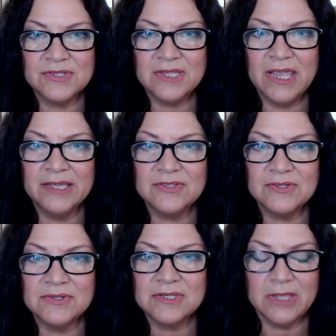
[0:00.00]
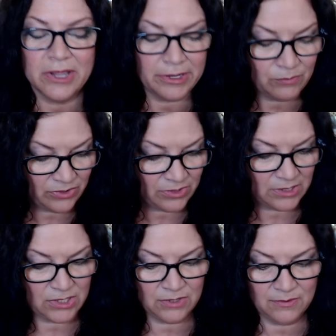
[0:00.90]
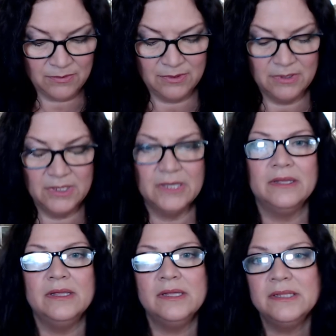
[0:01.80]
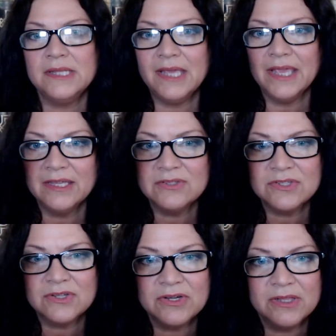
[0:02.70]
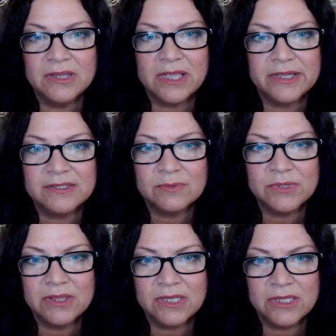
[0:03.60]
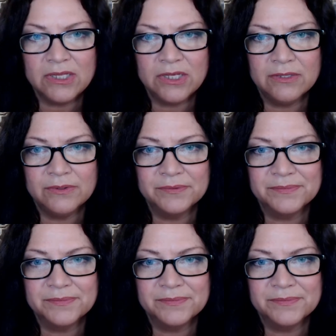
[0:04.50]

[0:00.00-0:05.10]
The answers lie within you. The answer lies within you.